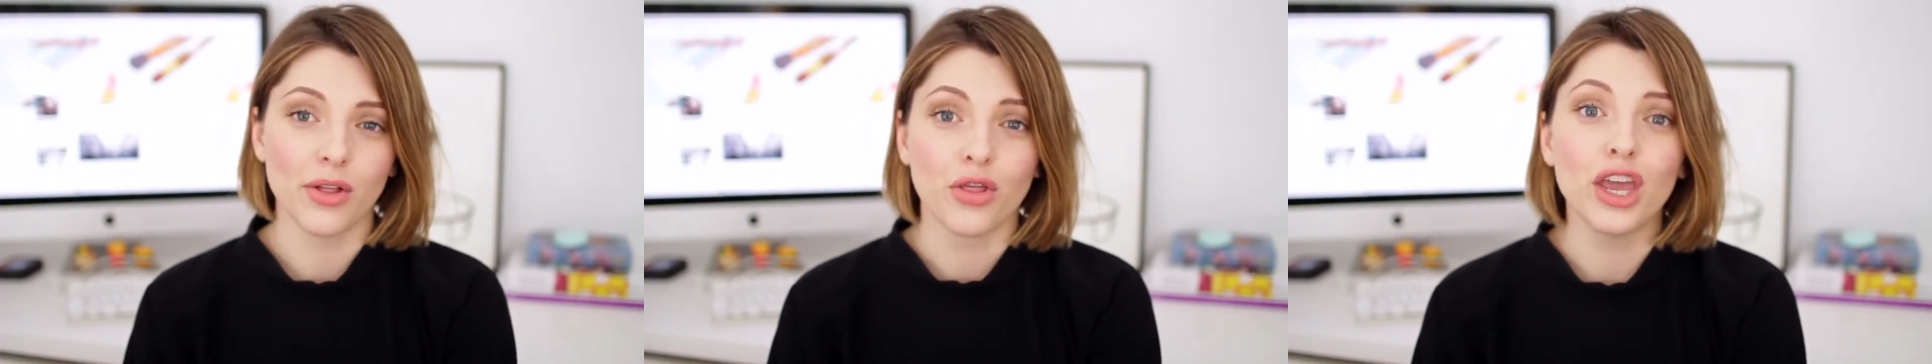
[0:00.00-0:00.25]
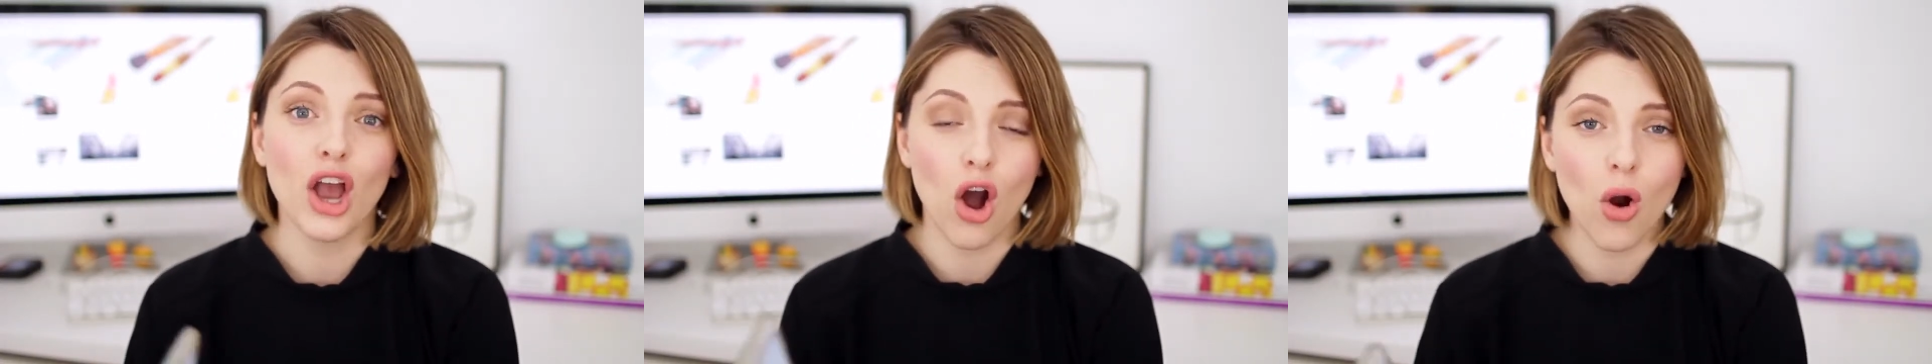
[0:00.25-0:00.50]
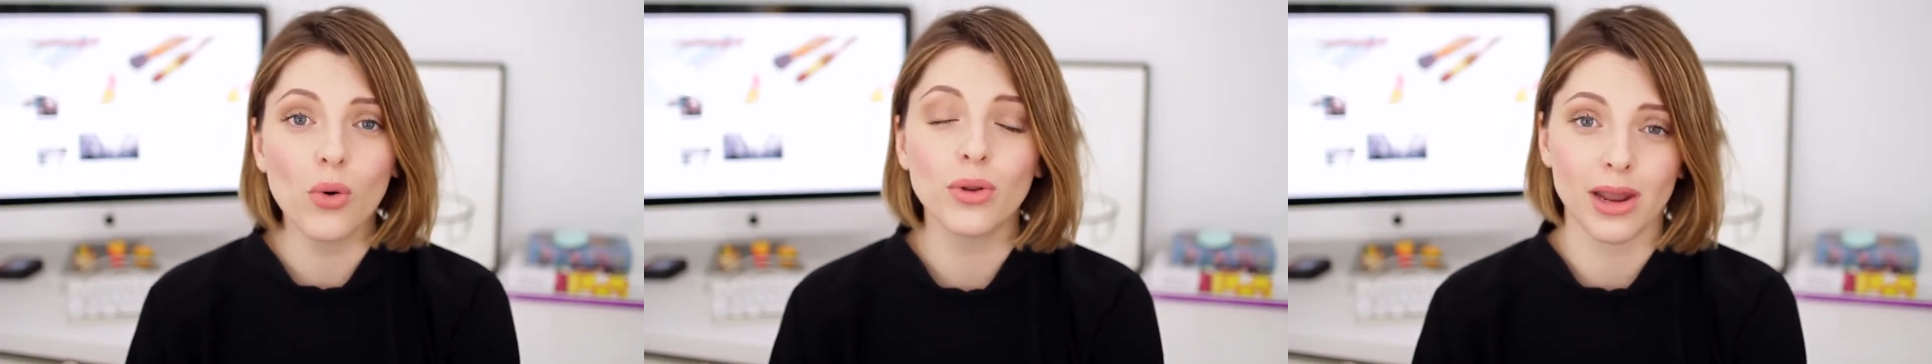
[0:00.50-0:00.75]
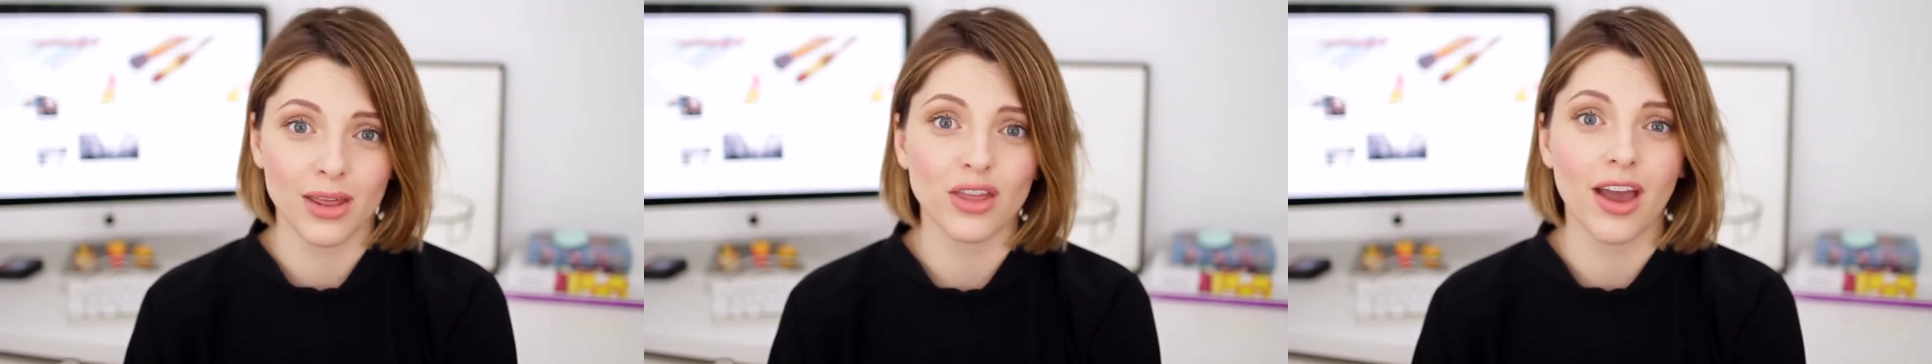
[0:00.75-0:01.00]
The
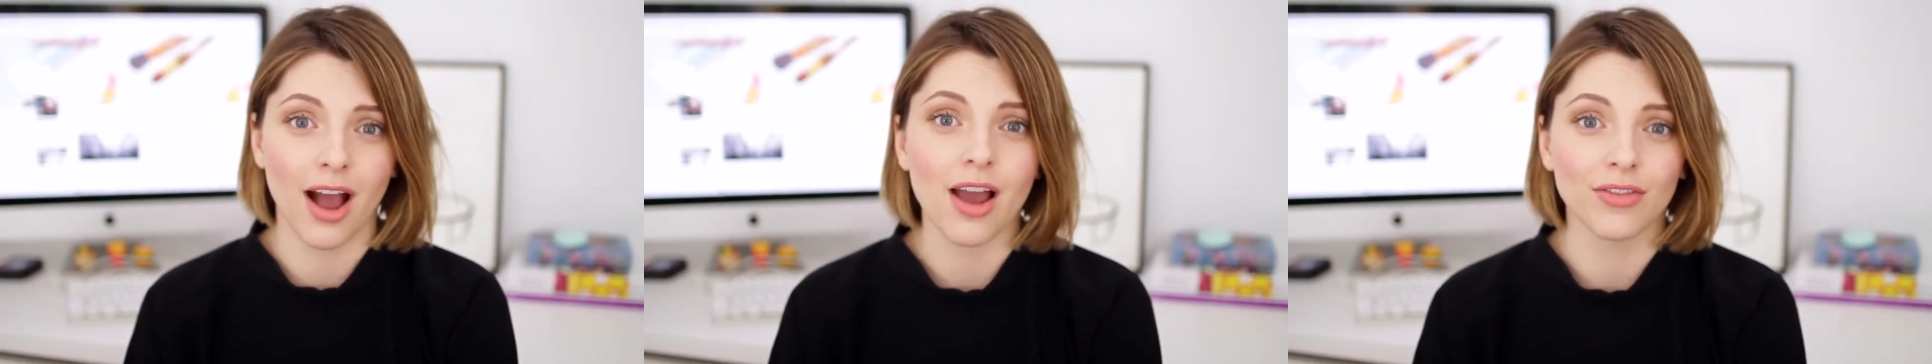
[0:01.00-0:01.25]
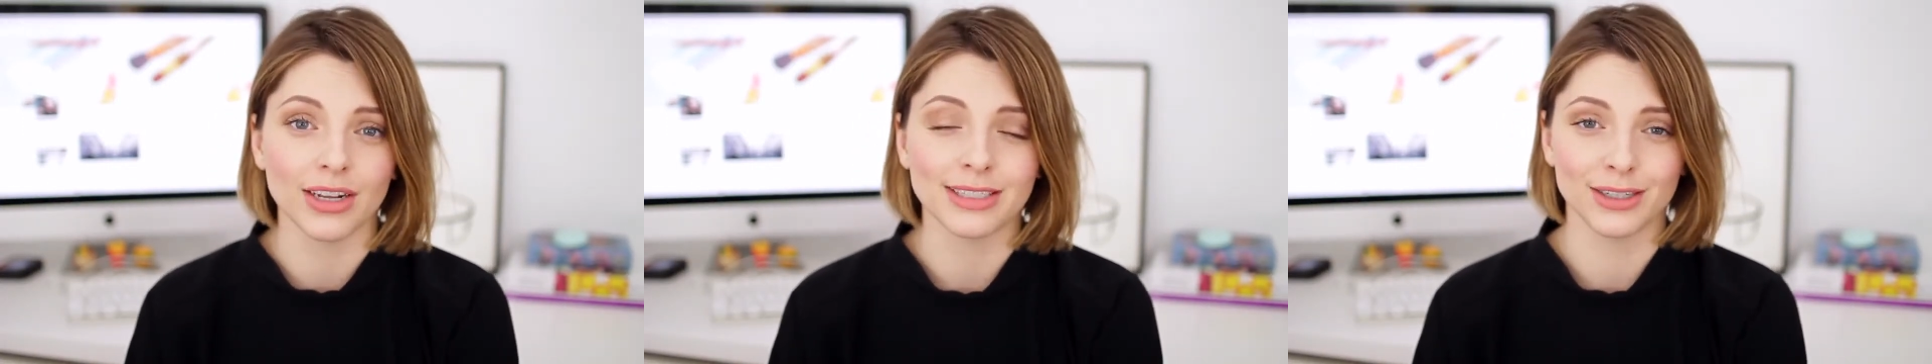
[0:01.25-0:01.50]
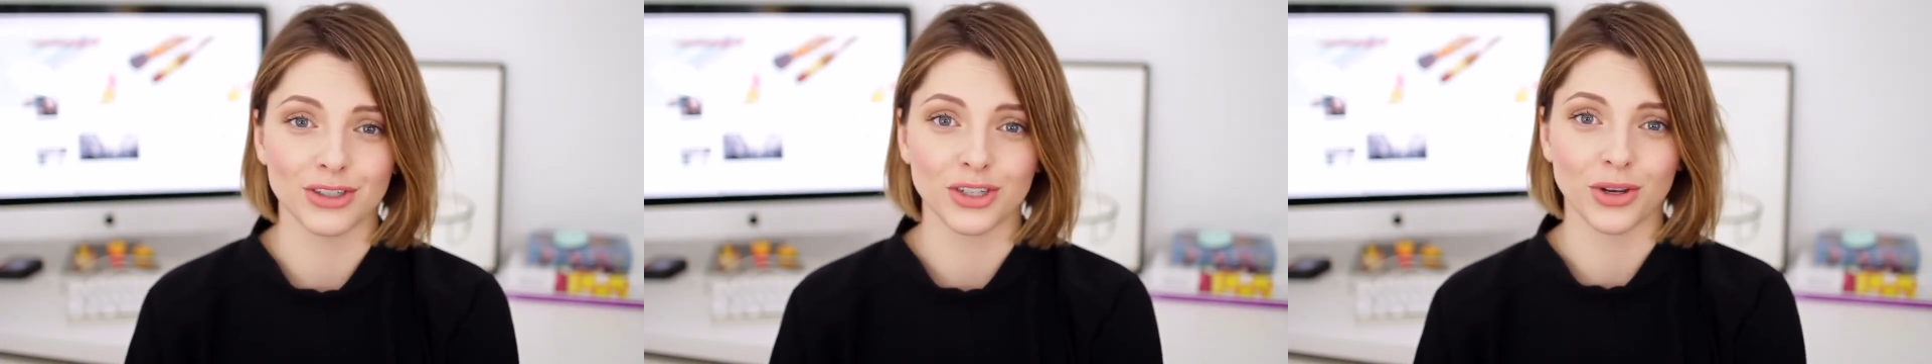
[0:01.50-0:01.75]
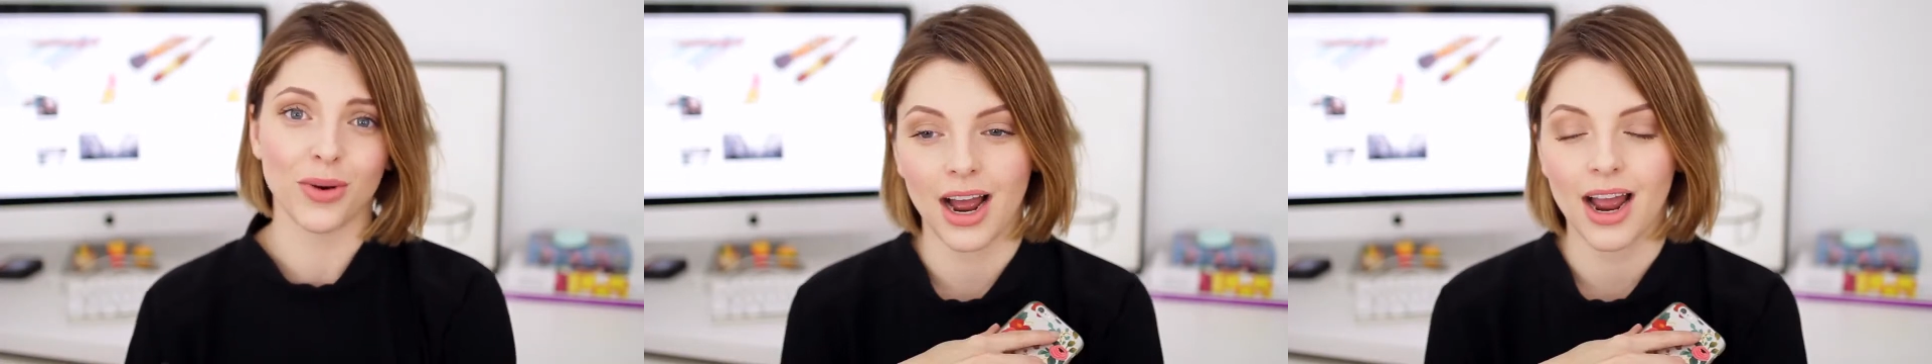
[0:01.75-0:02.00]
only thing I've listened to.